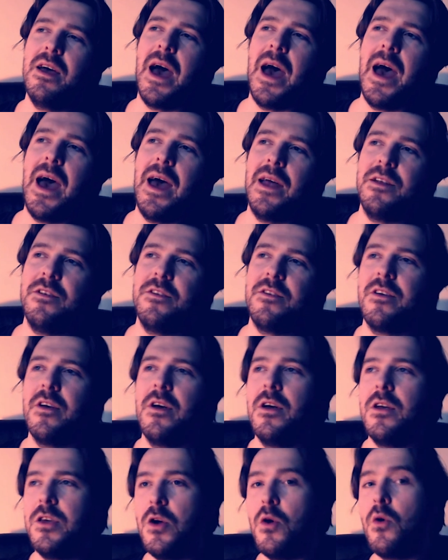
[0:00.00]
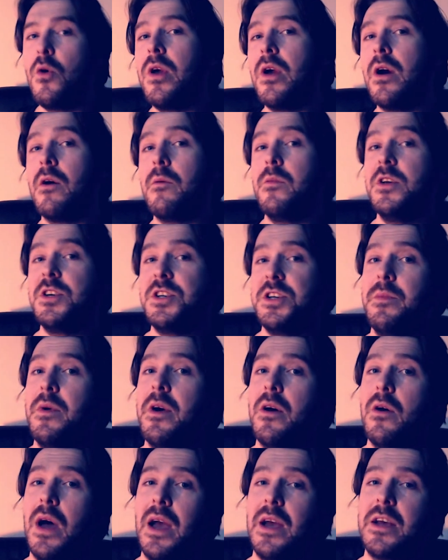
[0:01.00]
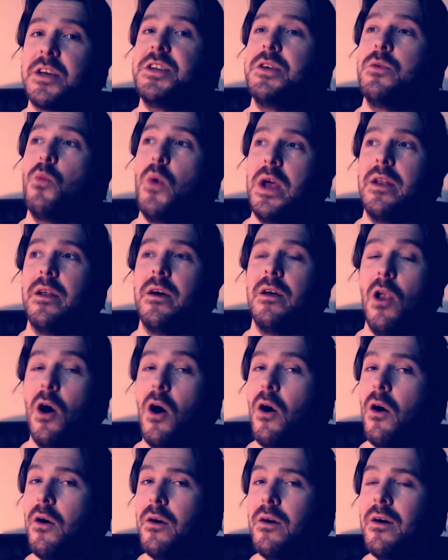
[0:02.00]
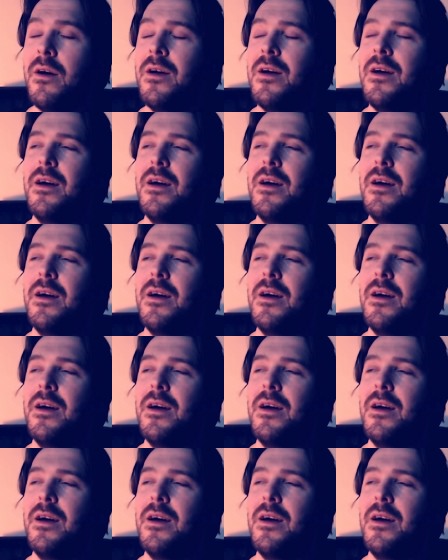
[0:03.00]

and Yukio Mishima actually went along,